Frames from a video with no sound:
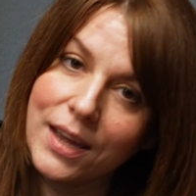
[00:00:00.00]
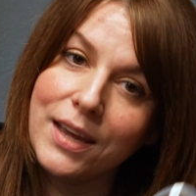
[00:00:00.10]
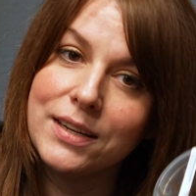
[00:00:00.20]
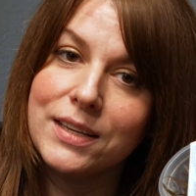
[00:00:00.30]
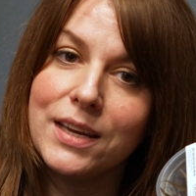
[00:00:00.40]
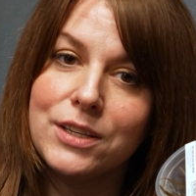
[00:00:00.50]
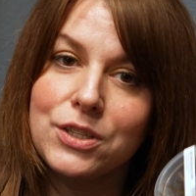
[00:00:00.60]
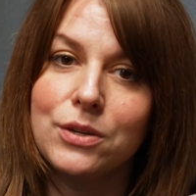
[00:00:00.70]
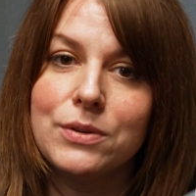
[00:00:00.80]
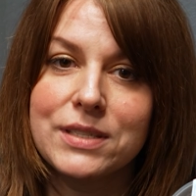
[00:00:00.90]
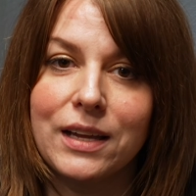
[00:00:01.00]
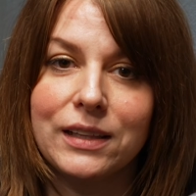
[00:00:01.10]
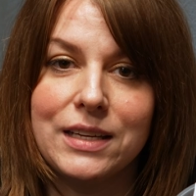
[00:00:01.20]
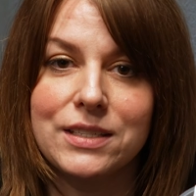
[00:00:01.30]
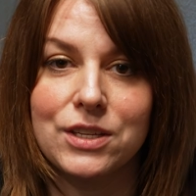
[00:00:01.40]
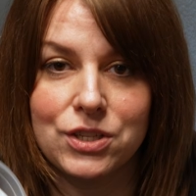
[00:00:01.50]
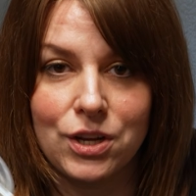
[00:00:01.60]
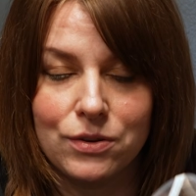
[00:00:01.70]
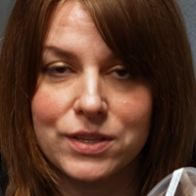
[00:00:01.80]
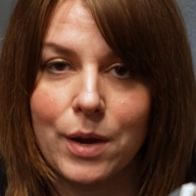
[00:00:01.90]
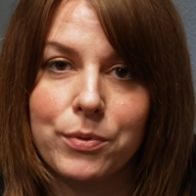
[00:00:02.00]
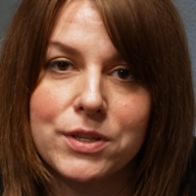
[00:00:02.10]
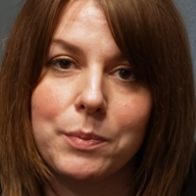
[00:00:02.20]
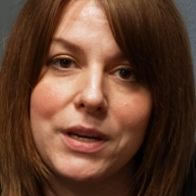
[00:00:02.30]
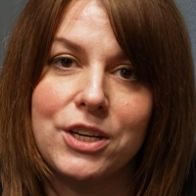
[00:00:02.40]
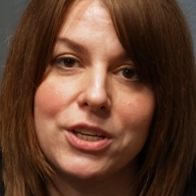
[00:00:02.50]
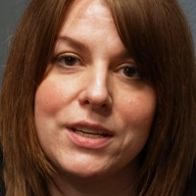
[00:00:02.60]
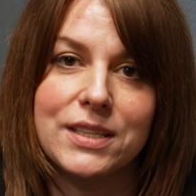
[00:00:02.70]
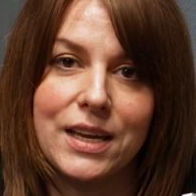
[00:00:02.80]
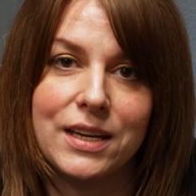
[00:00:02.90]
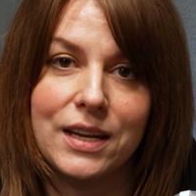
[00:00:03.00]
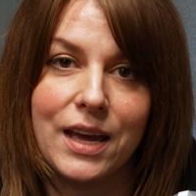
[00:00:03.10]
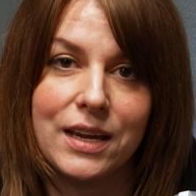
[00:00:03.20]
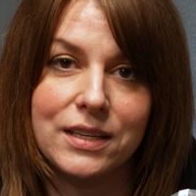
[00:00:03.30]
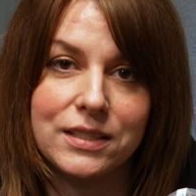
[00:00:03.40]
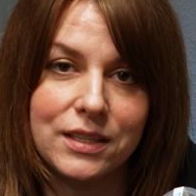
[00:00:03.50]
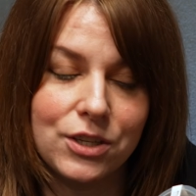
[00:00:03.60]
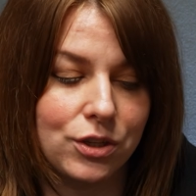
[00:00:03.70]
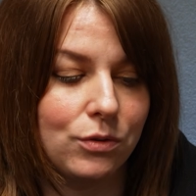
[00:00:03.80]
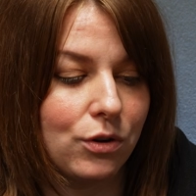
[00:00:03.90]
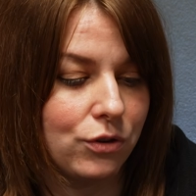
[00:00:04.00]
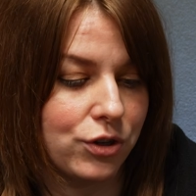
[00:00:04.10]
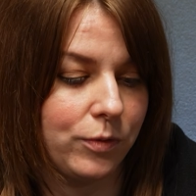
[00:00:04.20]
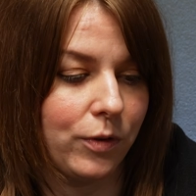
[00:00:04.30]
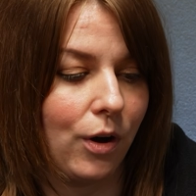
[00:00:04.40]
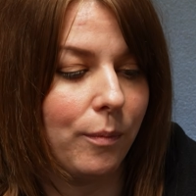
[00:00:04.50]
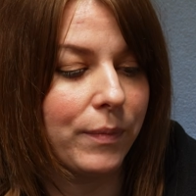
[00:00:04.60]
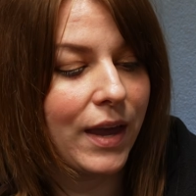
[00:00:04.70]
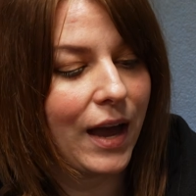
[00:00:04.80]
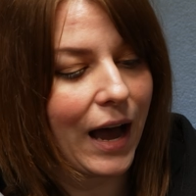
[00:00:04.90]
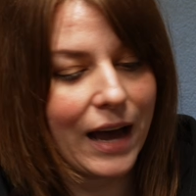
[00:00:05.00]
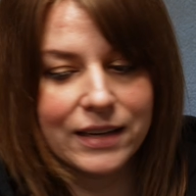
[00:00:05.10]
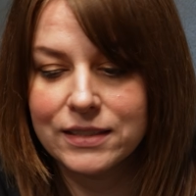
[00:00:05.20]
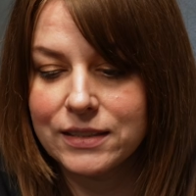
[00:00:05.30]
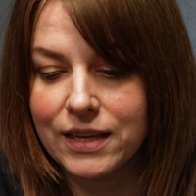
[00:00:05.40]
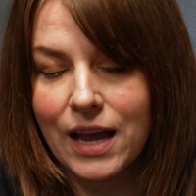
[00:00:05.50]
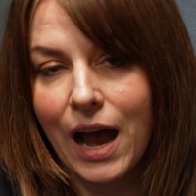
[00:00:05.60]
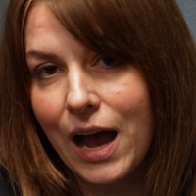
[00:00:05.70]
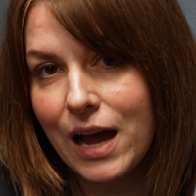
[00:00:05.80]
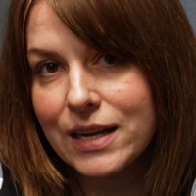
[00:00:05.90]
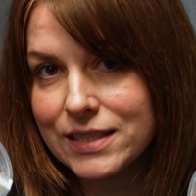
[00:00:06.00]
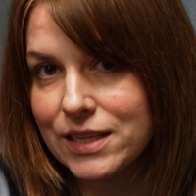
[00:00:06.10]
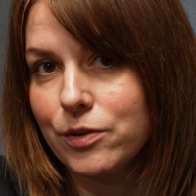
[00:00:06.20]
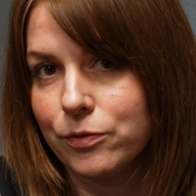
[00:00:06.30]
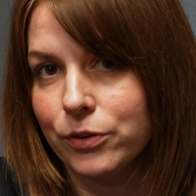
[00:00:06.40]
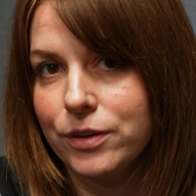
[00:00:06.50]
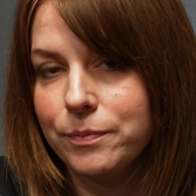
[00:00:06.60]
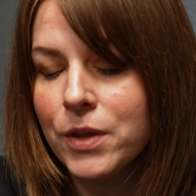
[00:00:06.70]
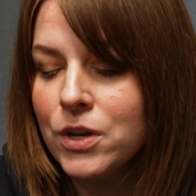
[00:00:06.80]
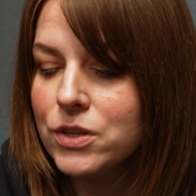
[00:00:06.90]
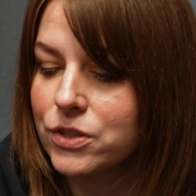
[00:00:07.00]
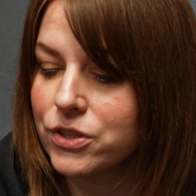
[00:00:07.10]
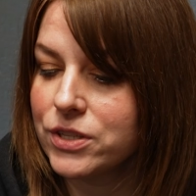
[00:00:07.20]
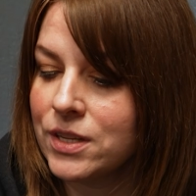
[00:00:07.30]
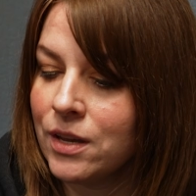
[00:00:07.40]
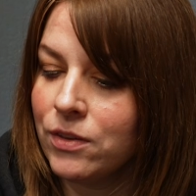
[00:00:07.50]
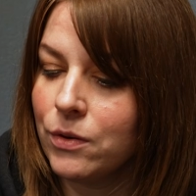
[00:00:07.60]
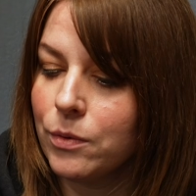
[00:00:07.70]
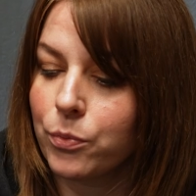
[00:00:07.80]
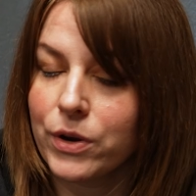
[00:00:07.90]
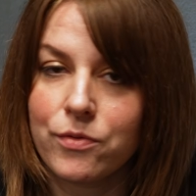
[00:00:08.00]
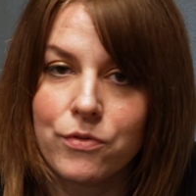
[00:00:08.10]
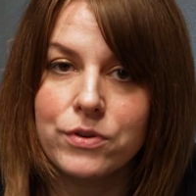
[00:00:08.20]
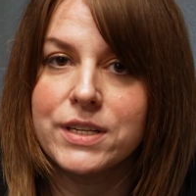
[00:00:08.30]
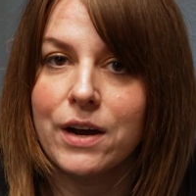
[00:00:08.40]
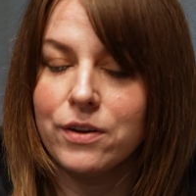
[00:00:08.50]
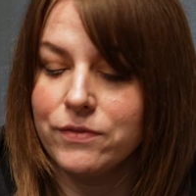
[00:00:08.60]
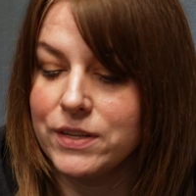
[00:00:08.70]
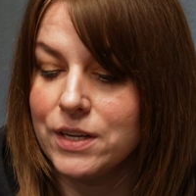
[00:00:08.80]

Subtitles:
ADA do sell these as two separate species in a tissue culture form, and they are different. So just to give you a brief rundown of the